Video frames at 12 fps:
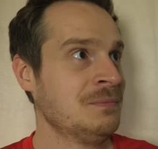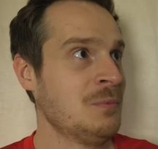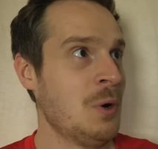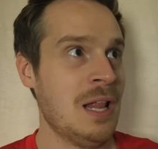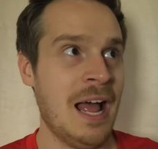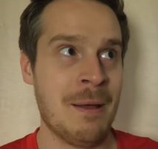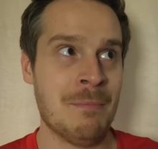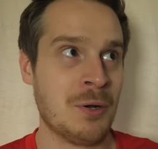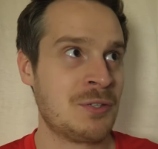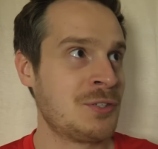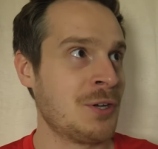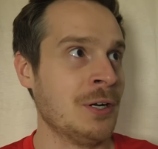Well, I am
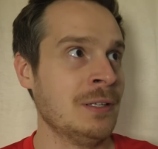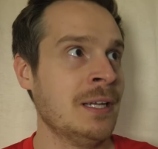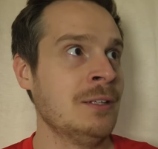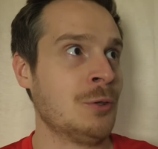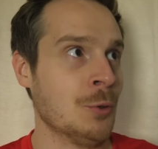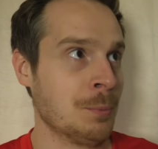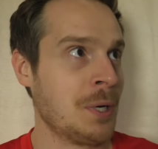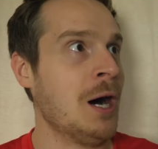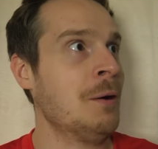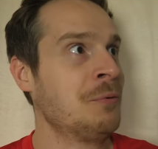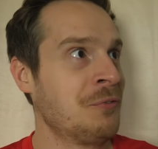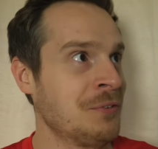most certainly
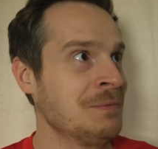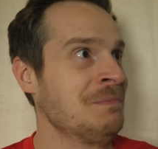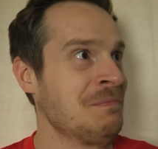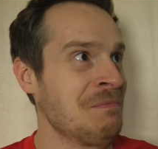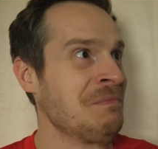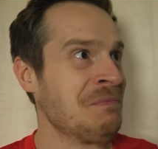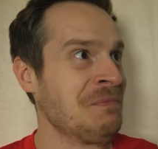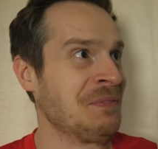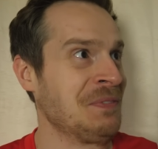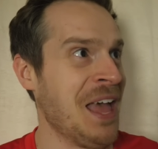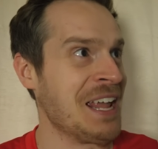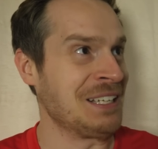Dummkampf.
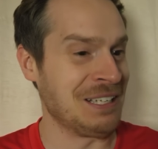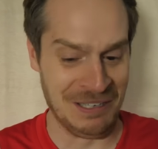Thank